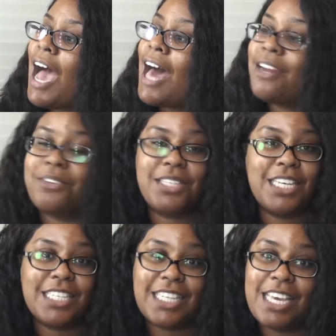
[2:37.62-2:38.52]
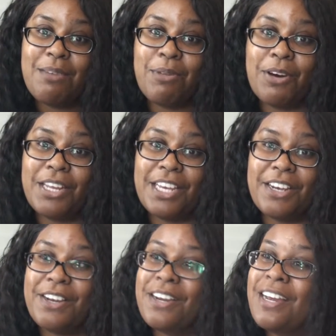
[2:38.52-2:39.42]
don't see a theme on
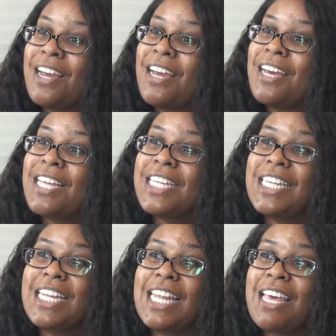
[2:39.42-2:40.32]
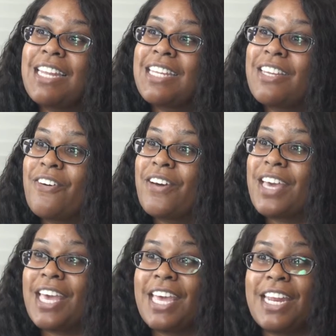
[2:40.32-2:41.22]
here. Let's go
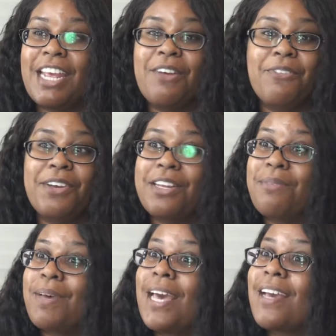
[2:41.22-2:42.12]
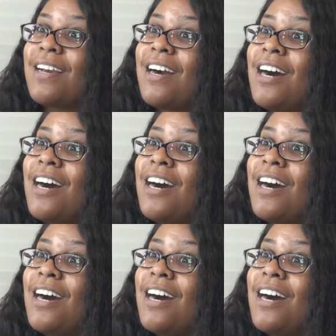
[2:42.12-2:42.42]
ahead and read the back.